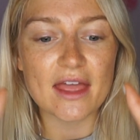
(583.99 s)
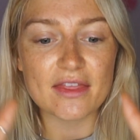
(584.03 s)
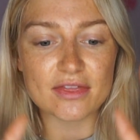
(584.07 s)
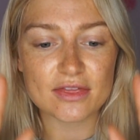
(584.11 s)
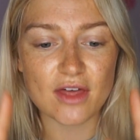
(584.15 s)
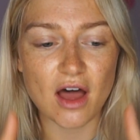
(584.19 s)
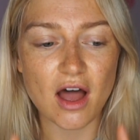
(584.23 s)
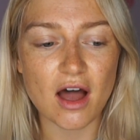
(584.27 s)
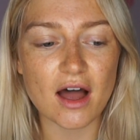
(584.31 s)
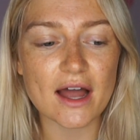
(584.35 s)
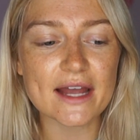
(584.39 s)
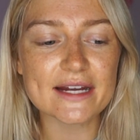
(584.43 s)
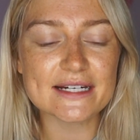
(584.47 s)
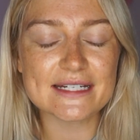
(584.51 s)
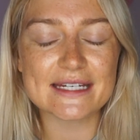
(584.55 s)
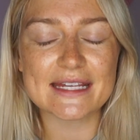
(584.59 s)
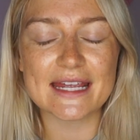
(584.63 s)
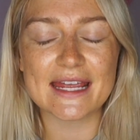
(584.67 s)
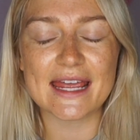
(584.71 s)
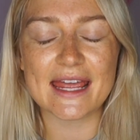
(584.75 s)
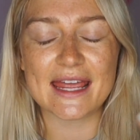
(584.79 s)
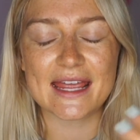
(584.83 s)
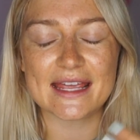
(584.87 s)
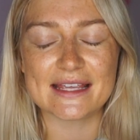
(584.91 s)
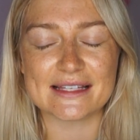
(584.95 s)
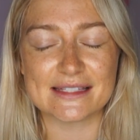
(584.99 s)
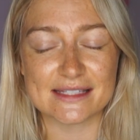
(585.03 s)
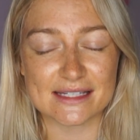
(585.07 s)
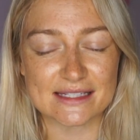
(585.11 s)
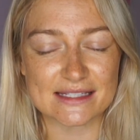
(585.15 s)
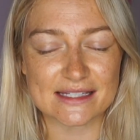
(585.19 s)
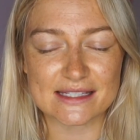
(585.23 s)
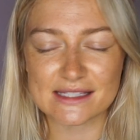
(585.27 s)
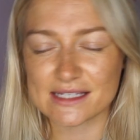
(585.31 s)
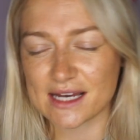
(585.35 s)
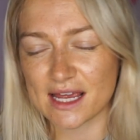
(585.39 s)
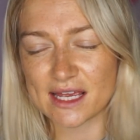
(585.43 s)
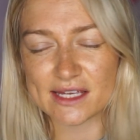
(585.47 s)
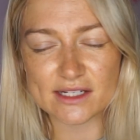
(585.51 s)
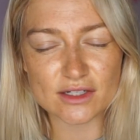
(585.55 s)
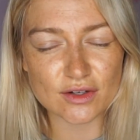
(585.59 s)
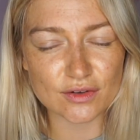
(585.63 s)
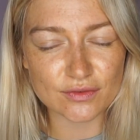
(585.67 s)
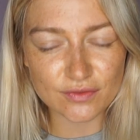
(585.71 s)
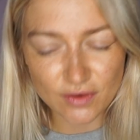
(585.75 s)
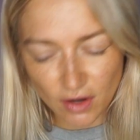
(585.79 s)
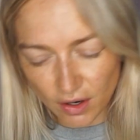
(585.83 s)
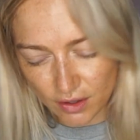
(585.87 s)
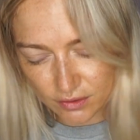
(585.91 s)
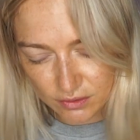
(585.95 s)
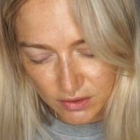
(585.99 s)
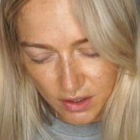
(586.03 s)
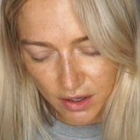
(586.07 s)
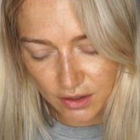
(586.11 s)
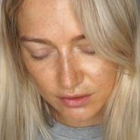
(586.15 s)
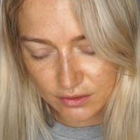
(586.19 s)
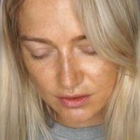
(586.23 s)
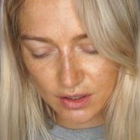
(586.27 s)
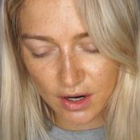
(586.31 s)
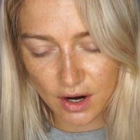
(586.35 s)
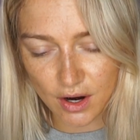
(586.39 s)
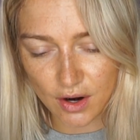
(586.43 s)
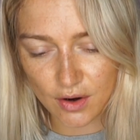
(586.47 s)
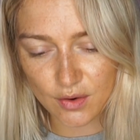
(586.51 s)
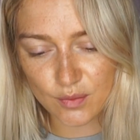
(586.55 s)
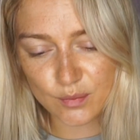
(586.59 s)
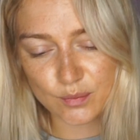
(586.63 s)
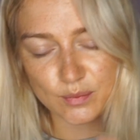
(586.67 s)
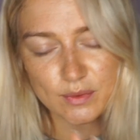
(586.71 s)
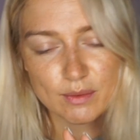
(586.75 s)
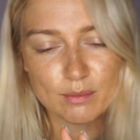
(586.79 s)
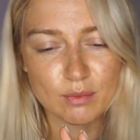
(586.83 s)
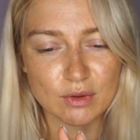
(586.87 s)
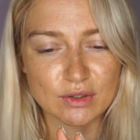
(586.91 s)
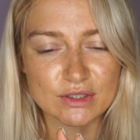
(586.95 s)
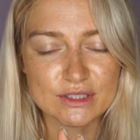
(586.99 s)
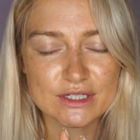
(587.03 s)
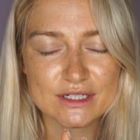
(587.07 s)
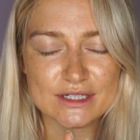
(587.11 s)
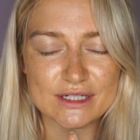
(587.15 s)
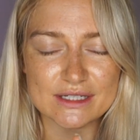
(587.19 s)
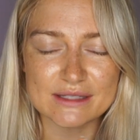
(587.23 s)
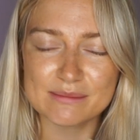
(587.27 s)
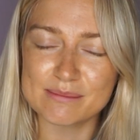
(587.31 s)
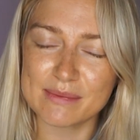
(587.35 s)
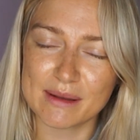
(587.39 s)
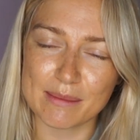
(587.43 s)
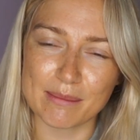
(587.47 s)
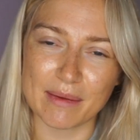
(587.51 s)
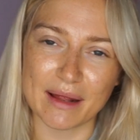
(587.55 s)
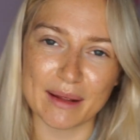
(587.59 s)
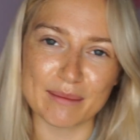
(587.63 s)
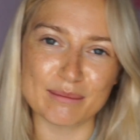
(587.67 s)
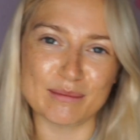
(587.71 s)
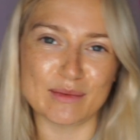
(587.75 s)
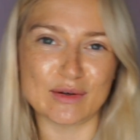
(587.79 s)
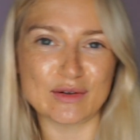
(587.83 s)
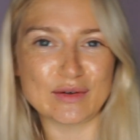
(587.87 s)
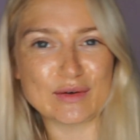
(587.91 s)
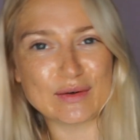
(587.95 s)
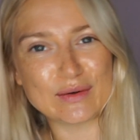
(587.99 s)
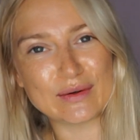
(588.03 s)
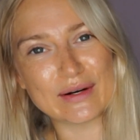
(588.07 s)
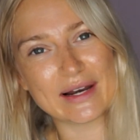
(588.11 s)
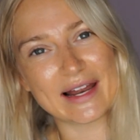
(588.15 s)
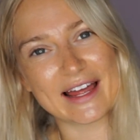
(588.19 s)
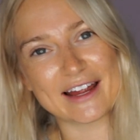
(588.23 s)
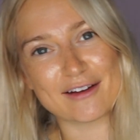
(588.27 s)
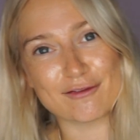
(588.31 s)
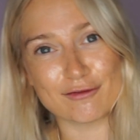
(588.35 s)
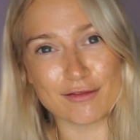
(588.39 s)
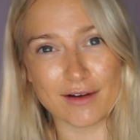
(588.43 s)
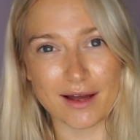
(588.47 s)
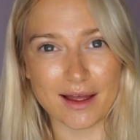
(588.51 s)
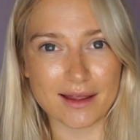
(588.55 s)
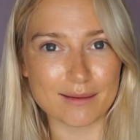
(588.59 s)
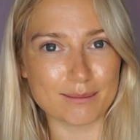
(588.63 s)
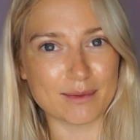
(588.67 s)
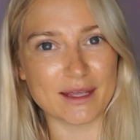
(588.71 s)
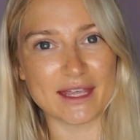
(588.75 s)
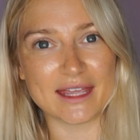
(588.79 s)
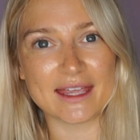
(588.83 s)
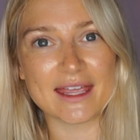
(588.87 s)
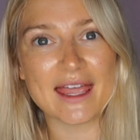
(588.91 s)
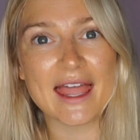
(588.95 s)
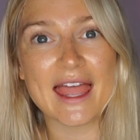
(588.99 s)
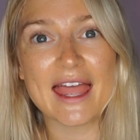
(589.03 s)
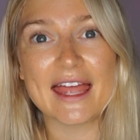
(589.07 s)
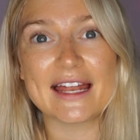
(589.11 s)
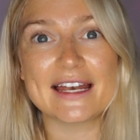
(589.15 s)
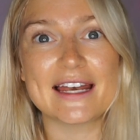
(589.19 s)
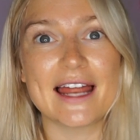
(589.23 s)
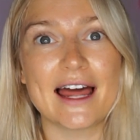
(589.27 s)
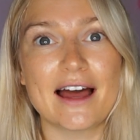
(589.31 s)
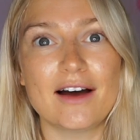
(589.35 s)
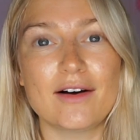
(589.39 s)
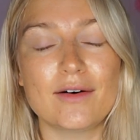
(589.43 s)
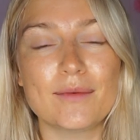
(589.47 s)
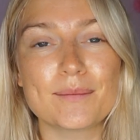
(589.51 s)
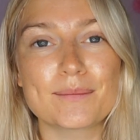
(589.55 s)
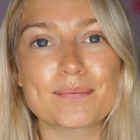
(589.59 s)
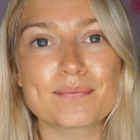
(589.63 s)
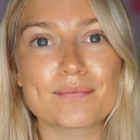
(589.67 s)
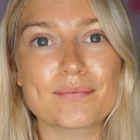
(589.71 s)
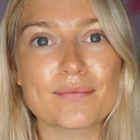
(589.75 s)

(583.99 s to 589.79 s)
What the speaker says: the idea is instead of go, we want to just be like more like vibey. Now,